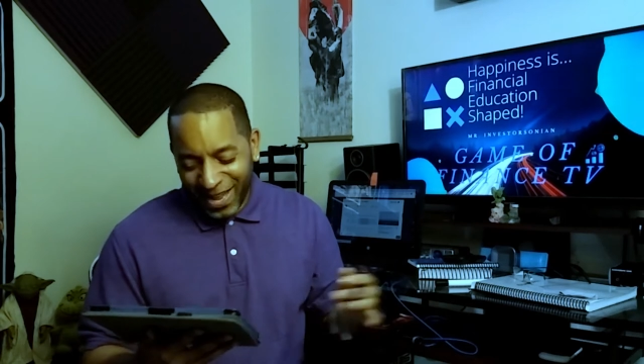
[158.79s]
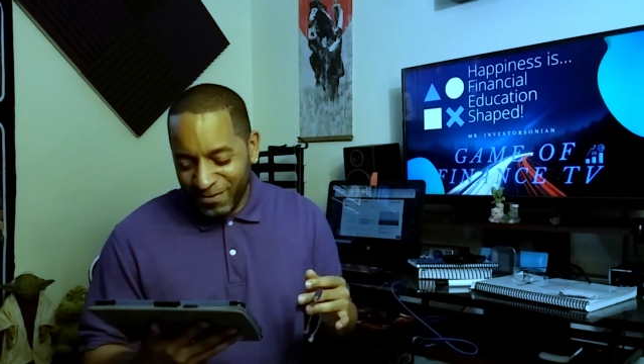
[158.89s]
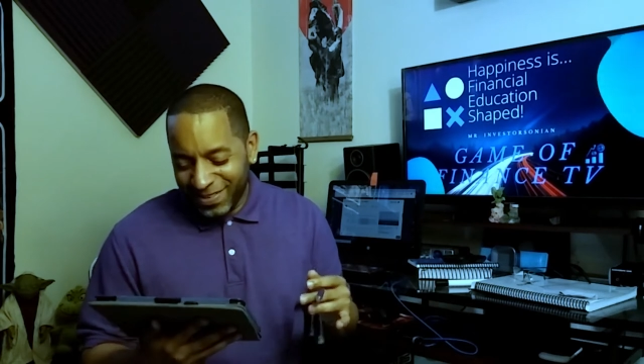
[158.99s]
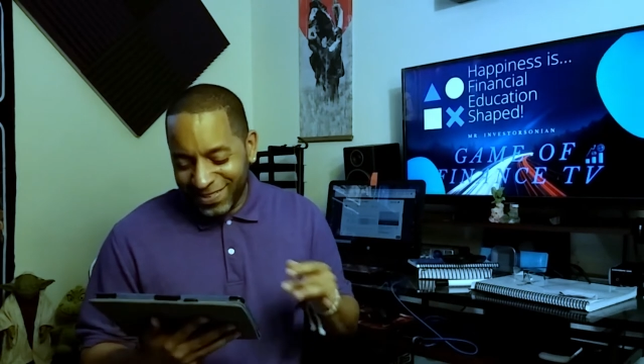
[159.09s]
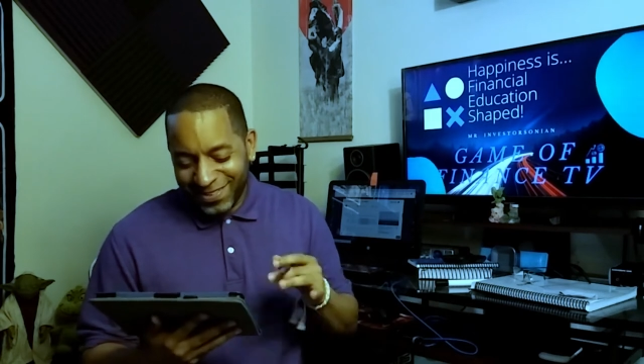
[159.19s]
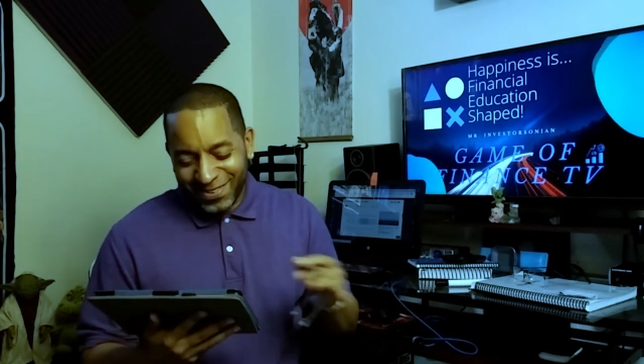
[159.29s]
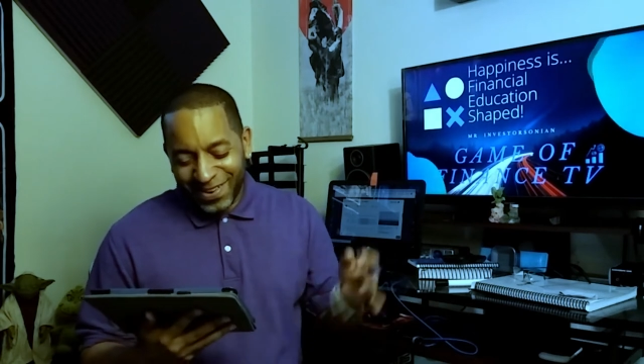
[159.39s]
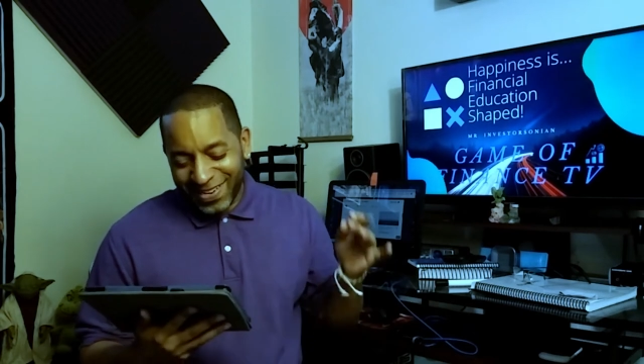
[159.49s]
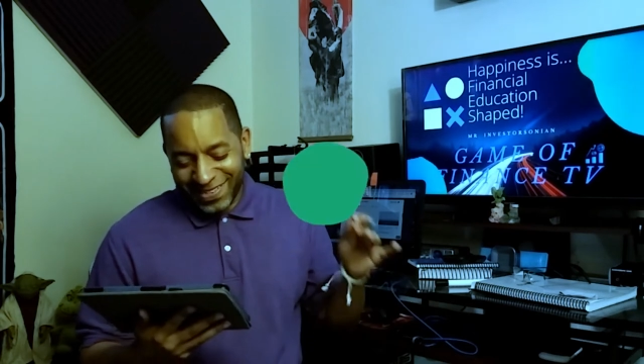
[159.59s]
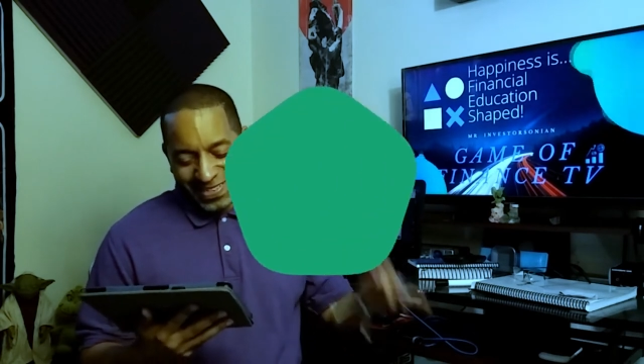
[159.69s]
I mean, it's
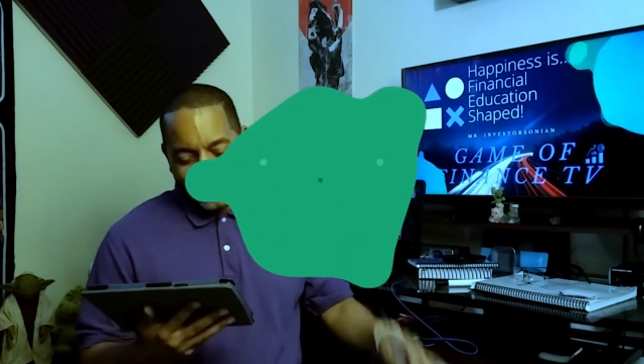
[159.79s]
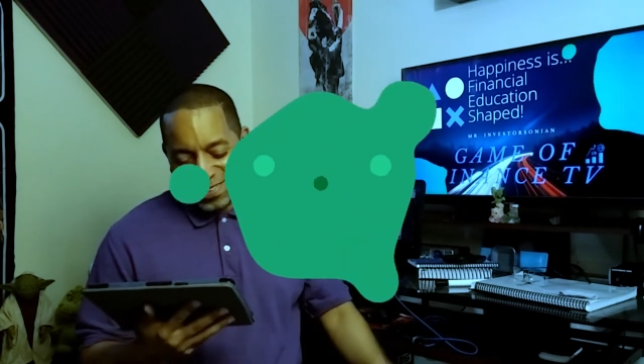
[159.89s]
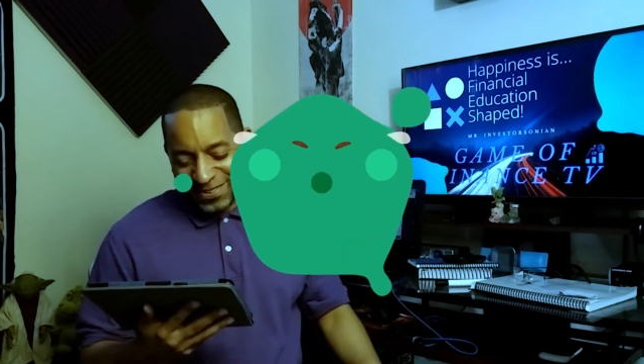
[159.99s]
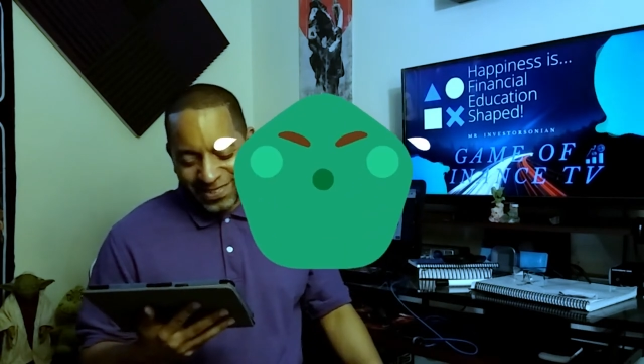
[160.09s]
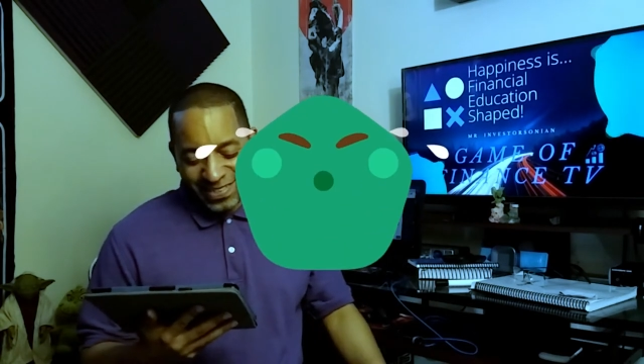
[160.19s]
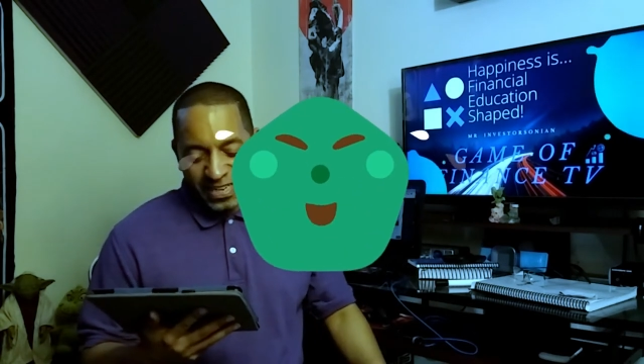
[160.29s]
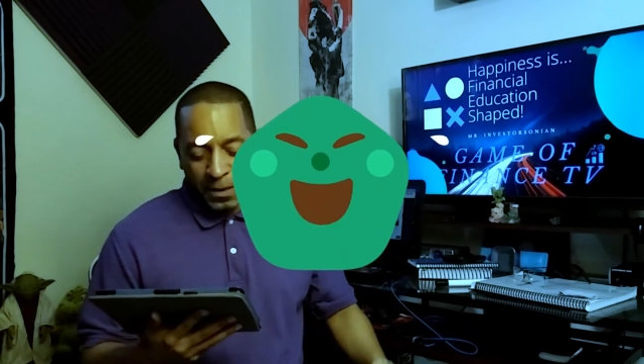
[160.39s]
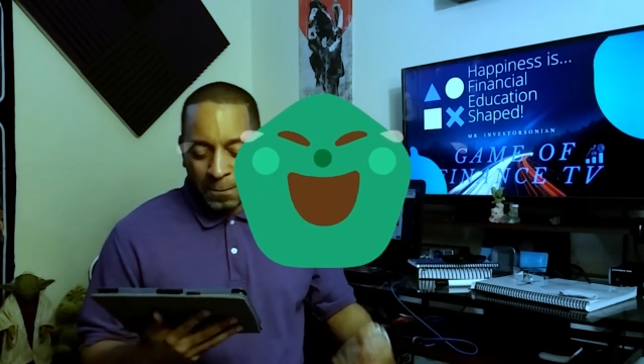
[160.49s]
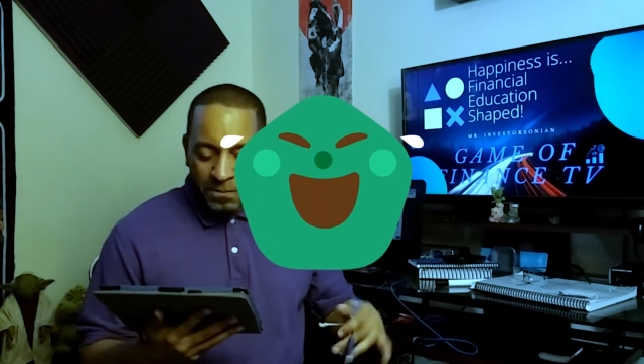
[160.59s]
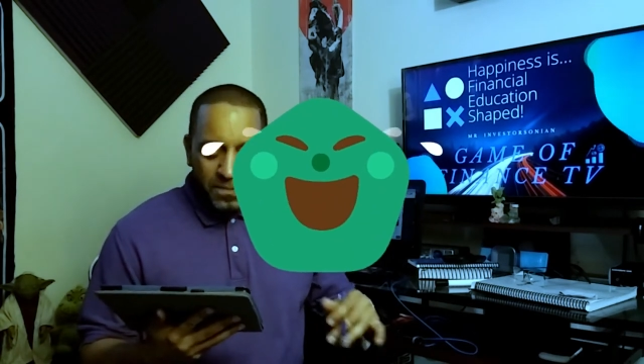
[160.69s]
crazy, seriously.